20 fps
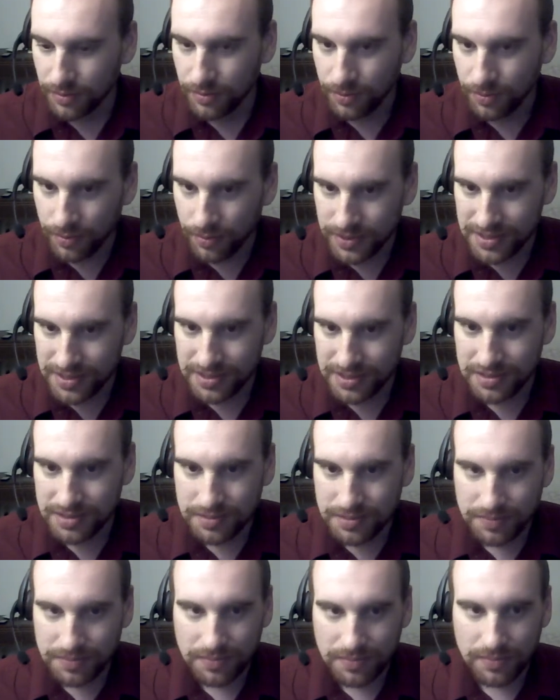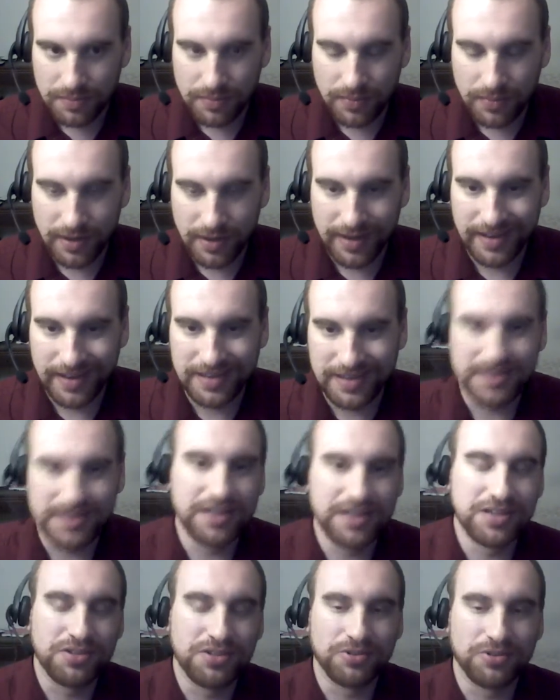which is why I
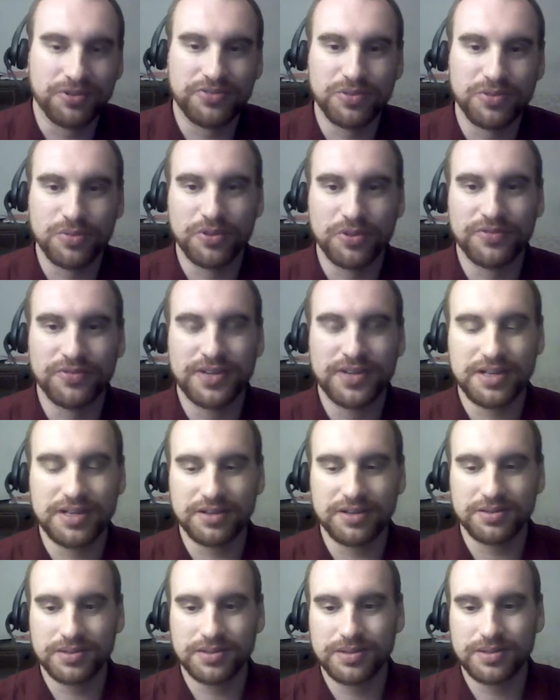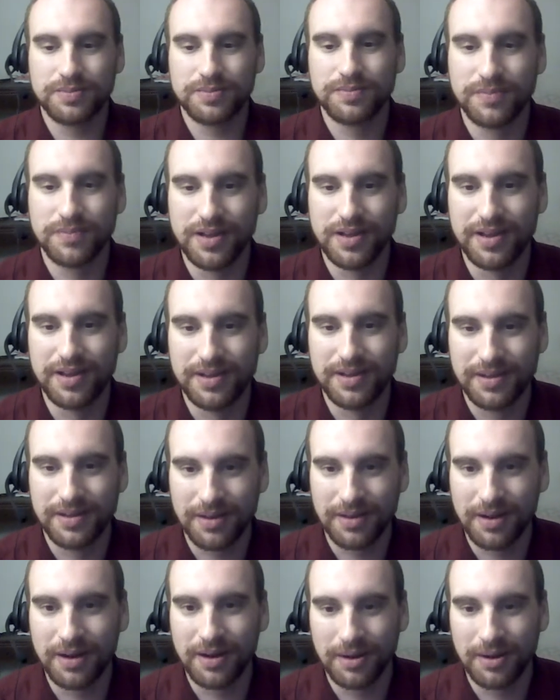needed to do a few more videos
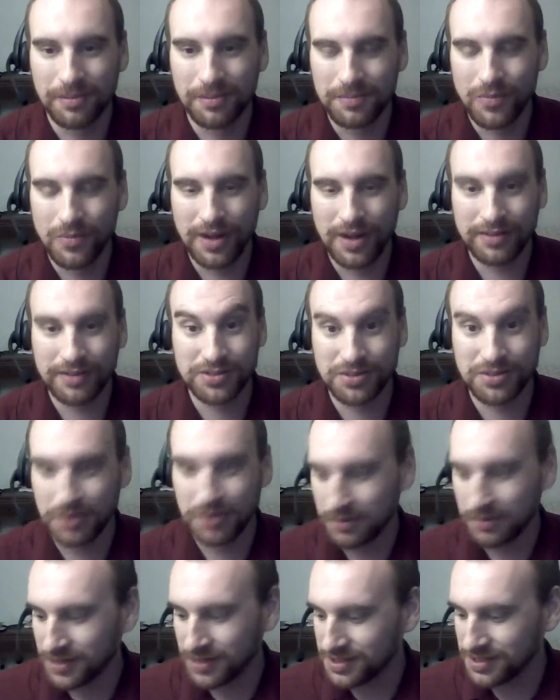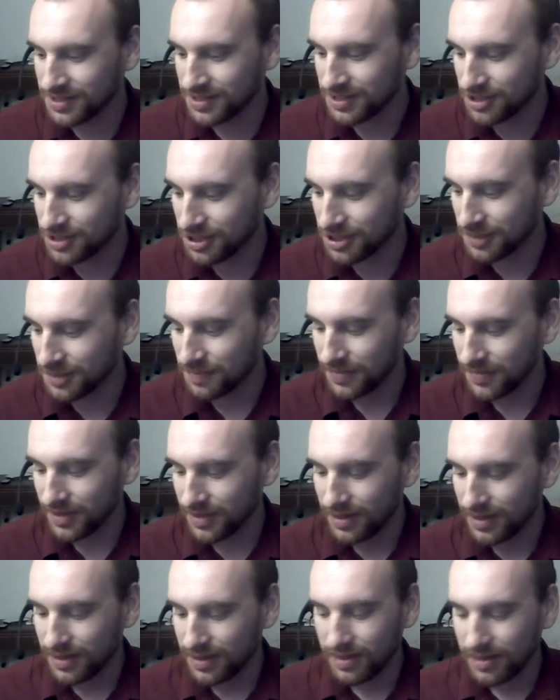while I was doing research.
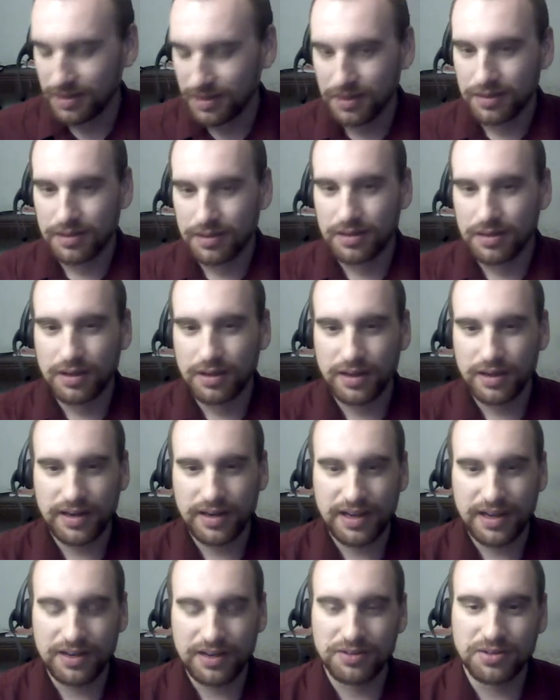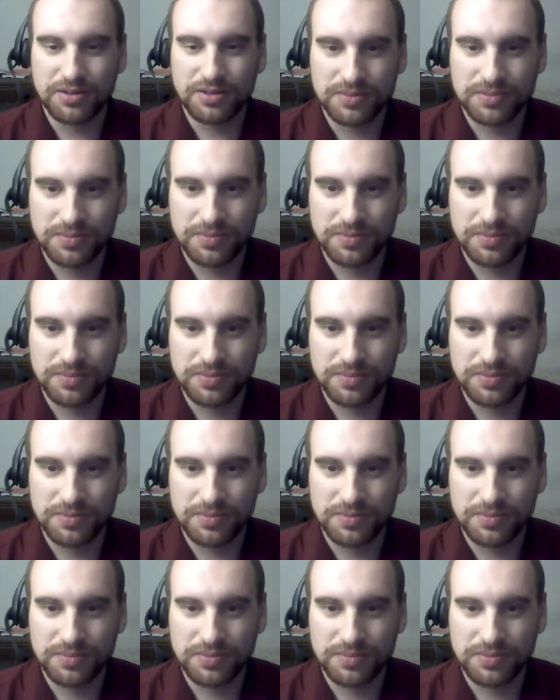Then I had to